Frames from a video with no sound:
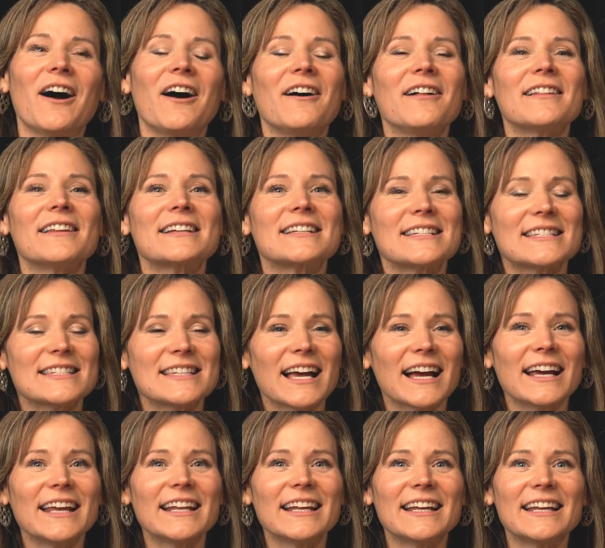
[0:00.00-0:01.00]
all
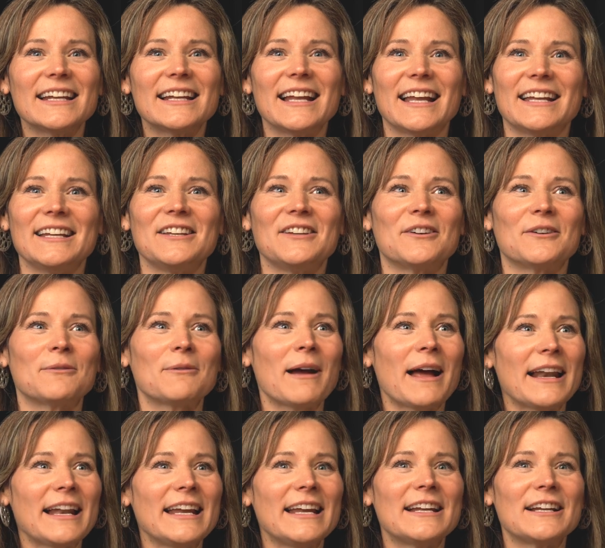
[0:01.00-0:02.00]
excited and you're
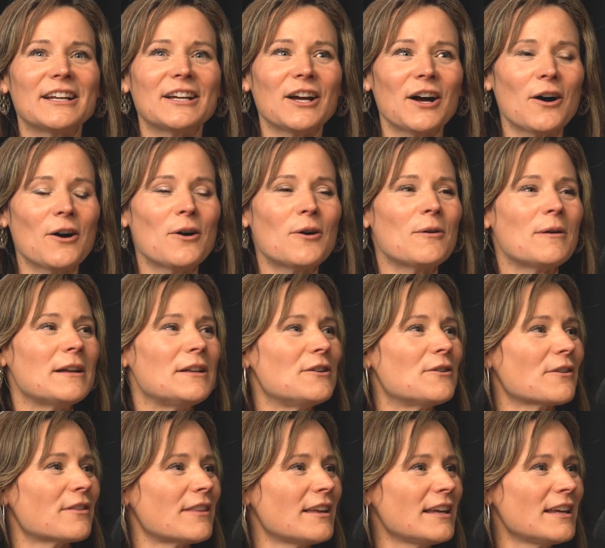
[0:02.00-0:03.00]
ready to go and
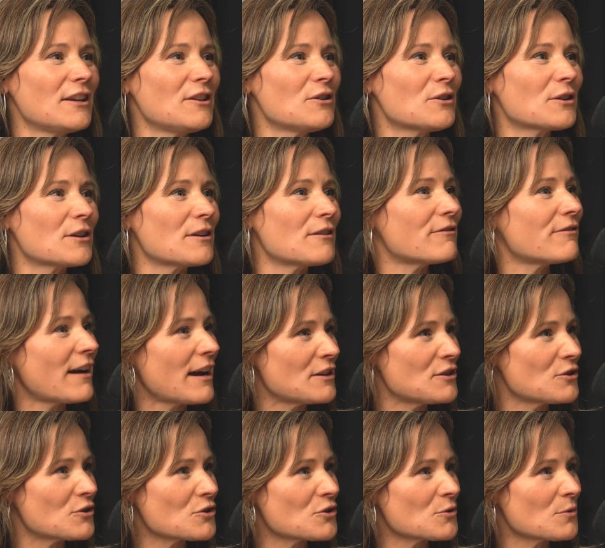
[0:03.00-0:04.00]
you're thinking you're going to
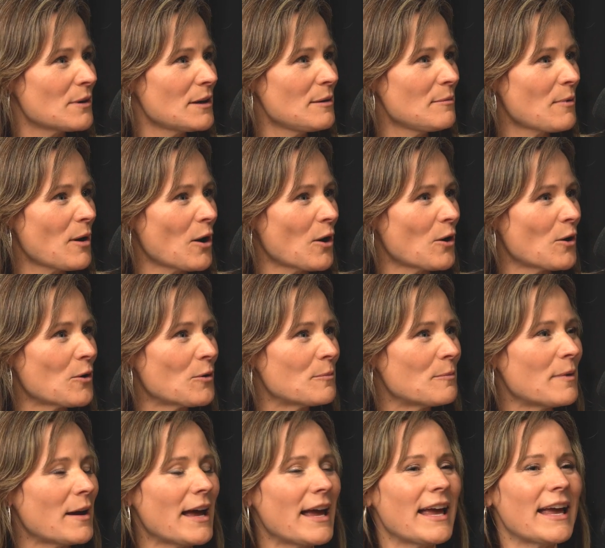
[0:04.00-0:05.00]
find your dream home,